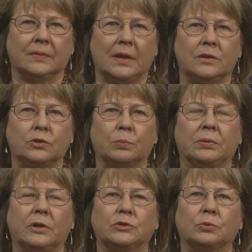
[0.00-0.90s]
It is our
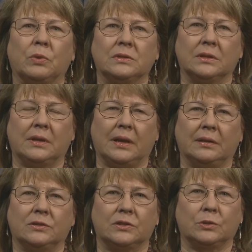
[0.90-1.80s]
pleasure once
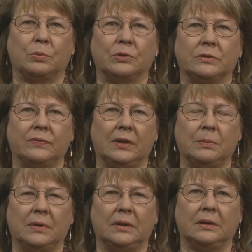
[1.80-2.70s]
again to support
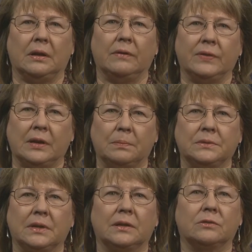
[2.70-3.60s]
development of an
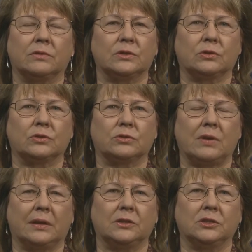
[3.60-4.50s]
updated research
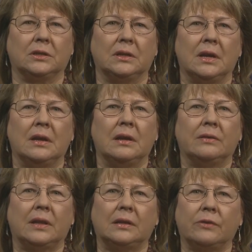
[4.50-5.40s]
strategy
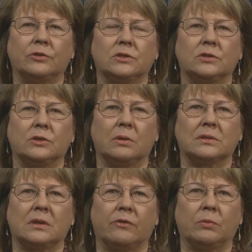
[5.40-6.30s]
that leverages
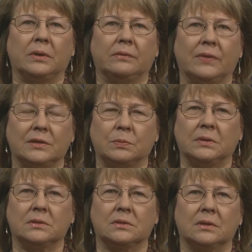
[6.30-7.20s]
U.S. government
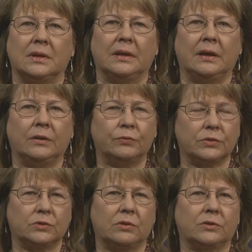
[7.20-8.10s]
investments,
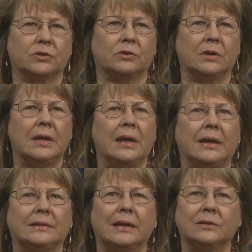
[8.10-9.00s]
infrastructure,
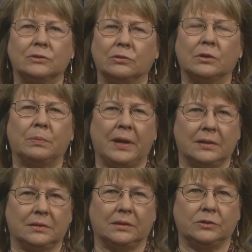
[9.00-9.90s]
and technical
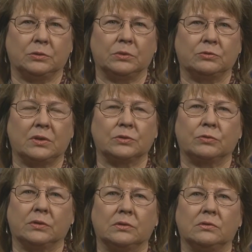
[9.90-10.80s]
capacity to address
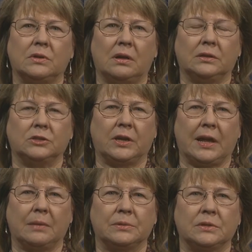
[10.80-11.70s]
critical knowledge
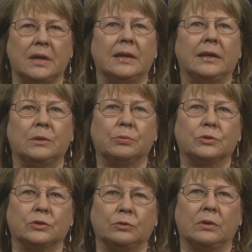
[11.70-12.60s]
gaps in
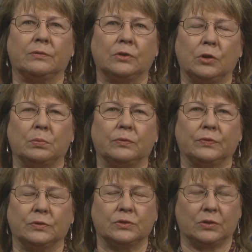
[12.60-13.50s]
pursuit of global
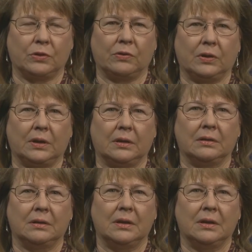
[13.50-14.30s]
food security.